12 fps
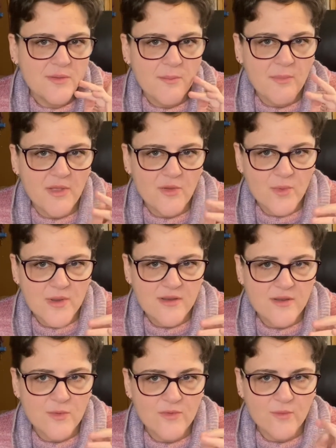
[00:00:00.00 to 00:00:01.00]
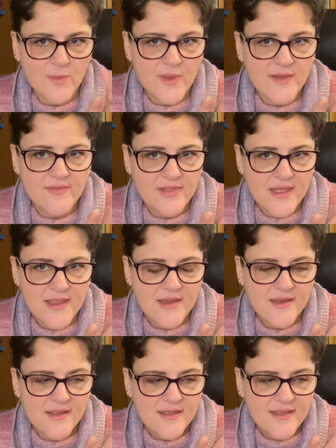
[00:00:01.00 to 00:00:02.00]
by the window when we have light.
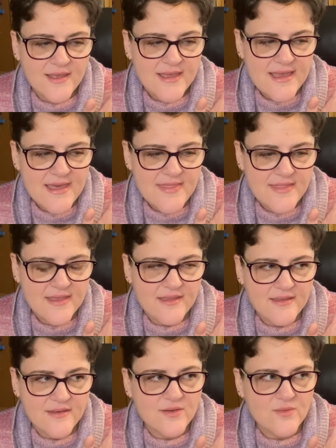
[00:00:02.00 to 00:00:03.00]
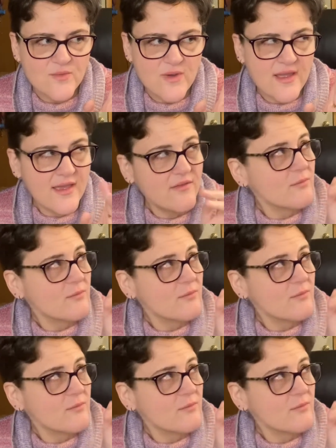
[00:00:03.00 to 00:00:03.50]
And then I have